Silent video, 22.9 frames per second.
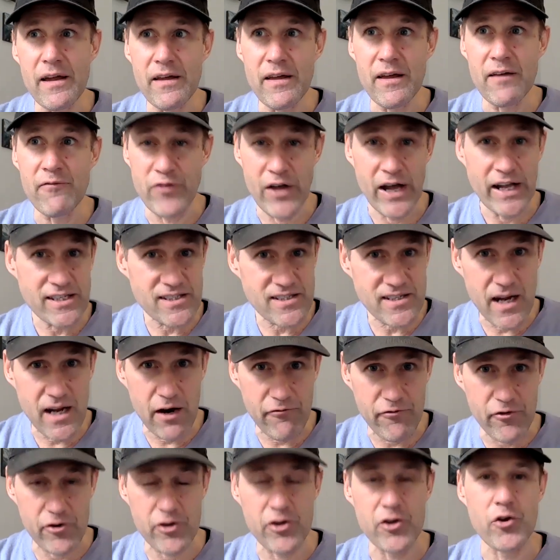If that's
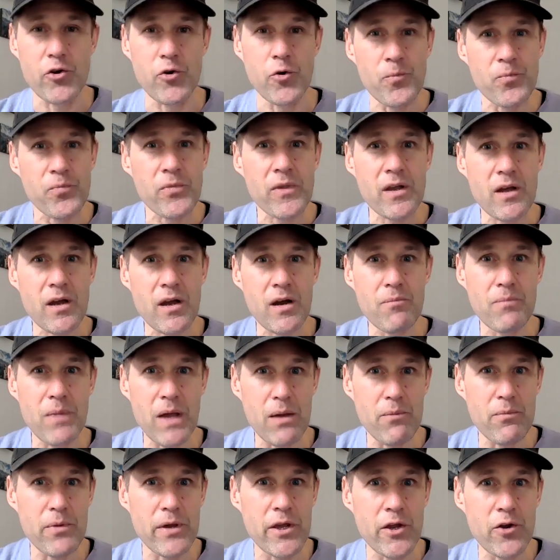not for you,
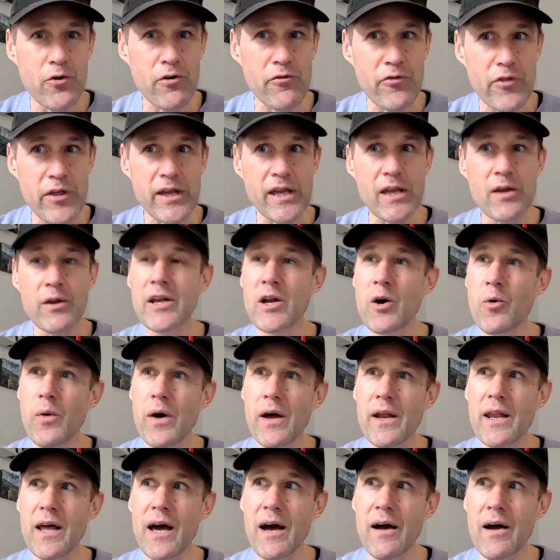maybe you're thinking, you know
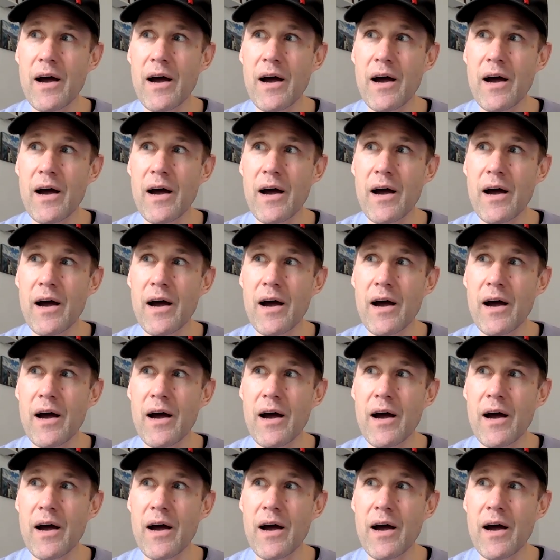what?